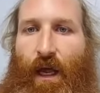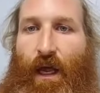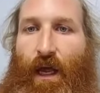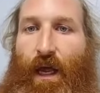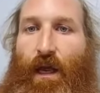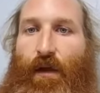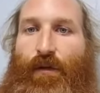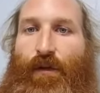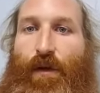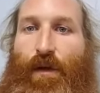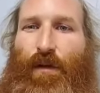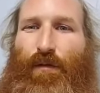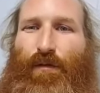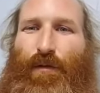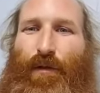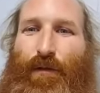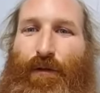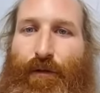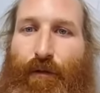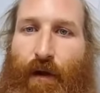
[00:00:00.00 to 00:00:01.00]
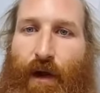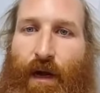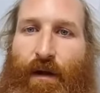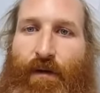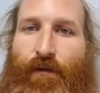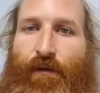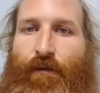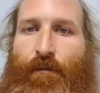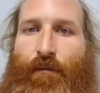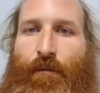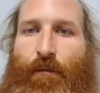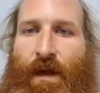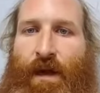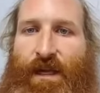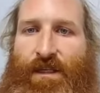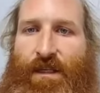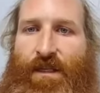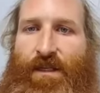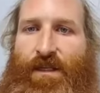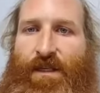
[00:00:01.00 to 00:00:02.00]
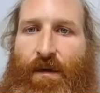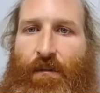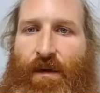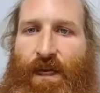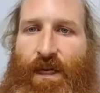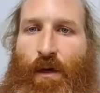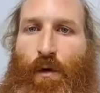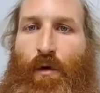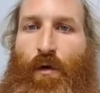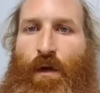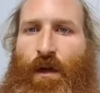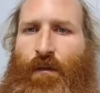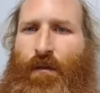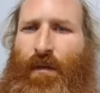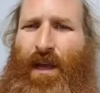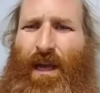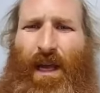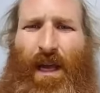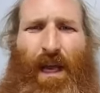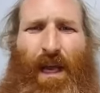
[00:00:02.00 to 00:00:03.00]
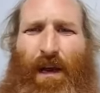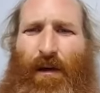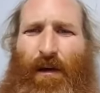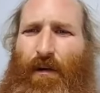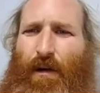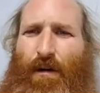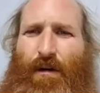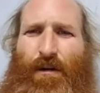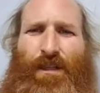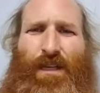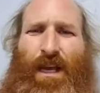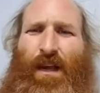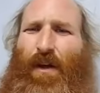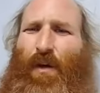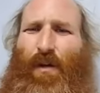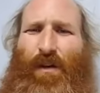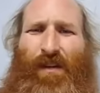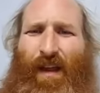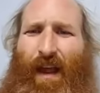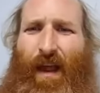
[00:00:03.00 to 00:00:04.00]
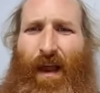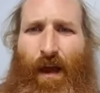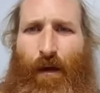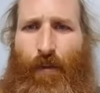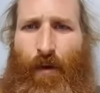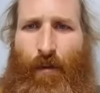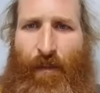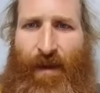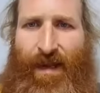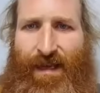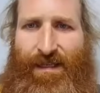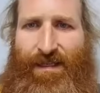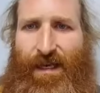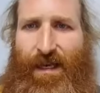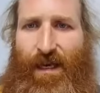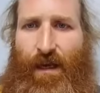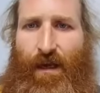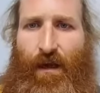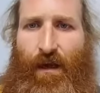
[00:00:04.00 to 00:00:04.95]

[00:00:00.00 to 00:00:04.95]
if you could refrain from messaging me, calling me a hero, saying I'm amazing,